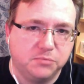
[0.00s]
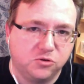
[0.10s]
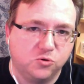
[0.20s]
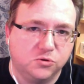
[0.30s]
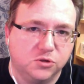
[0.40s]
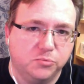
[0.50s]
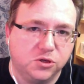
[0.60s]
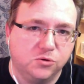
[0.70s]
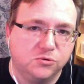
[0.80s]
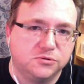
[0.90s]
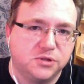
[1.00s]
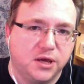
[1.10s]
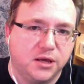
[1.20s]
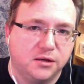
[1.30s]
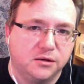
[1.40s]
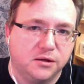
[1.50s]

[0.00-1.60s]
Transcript: be a tool to be used and